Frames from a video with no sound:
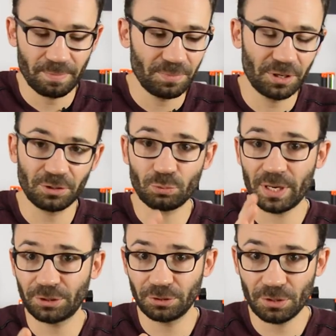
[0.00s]
Because
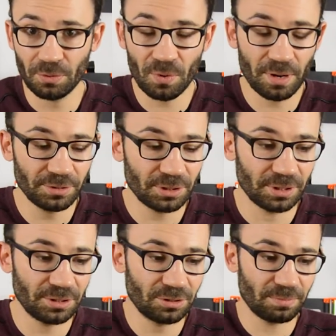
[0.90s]
what you don't want
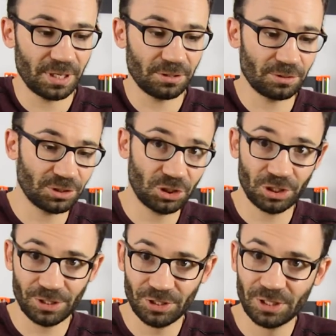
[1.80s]
is to make
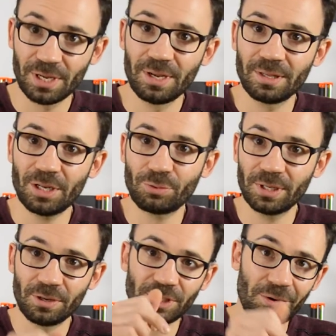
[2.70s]
dosages that will
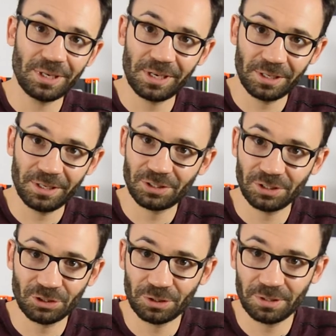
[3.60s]
go directly in the
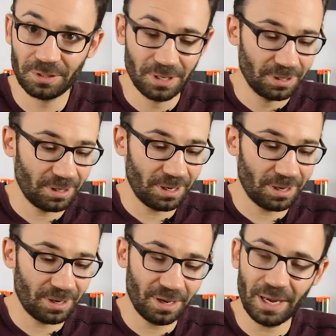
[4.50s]
sensor
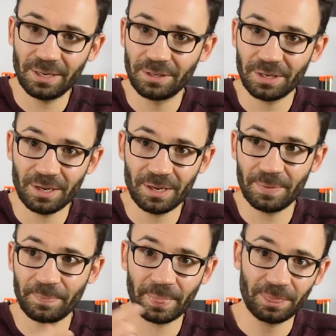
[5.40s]
and
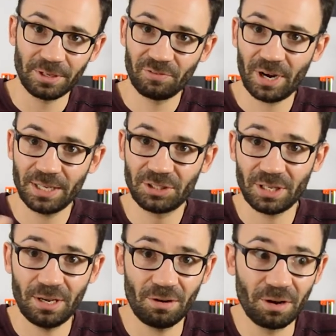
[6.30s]
the device
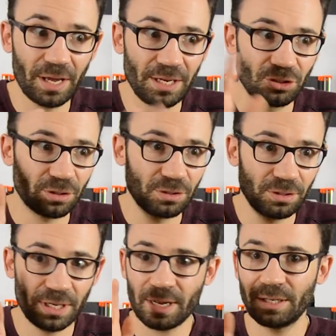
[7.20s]
say, okay, it's all
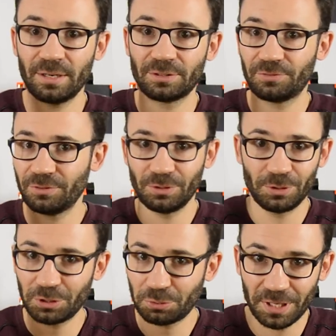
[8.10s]
good, I got enough
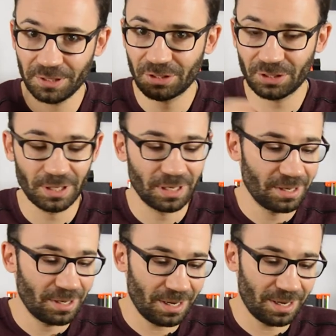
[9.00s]
nutrients.
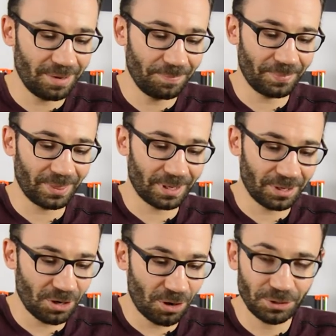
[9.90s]

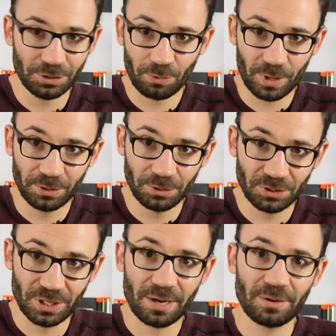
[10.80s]
No, you don't want to do
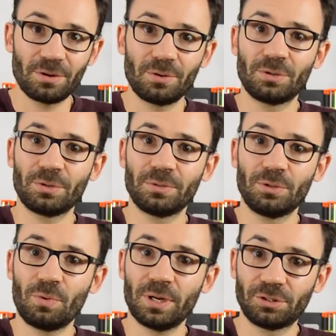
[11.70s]
that.
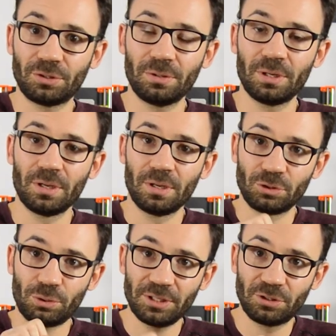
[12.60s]
You want to
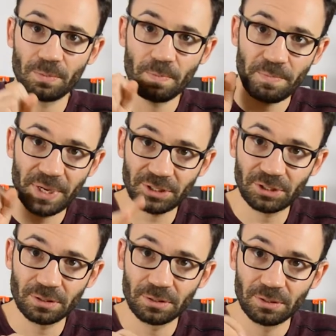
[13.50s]
try to
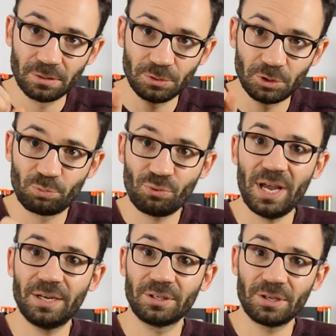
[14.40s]
mix, to
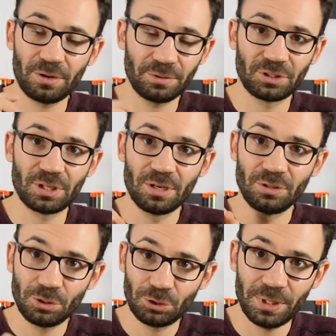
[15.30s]
spread those
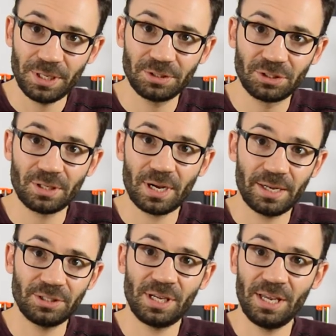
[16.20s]
nutrients
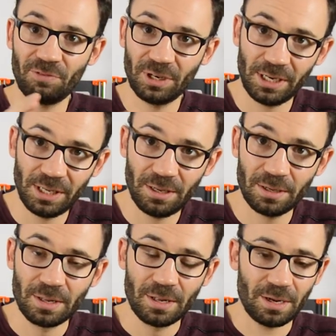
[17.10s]
as evenly
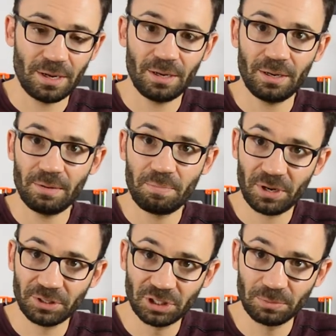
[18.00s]

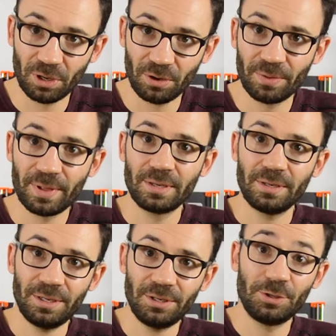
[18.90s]
possible
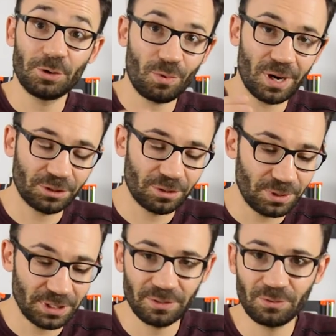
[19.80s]
in your water
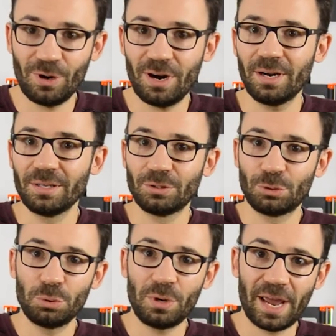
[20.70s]
reservoir
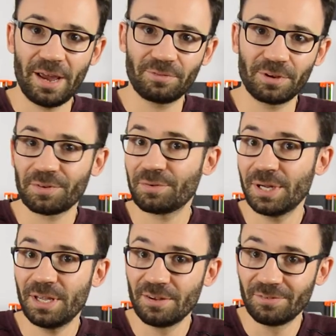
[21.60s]
to have a
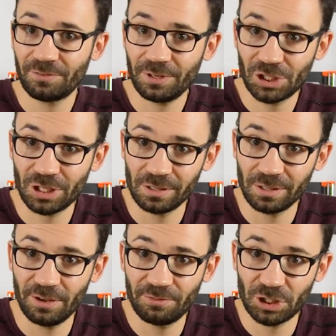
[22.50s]
very
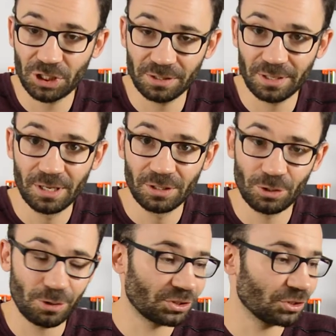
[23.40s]
efficient
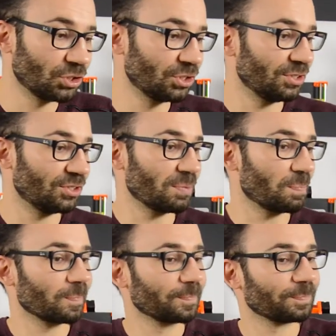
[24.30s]
dosage system.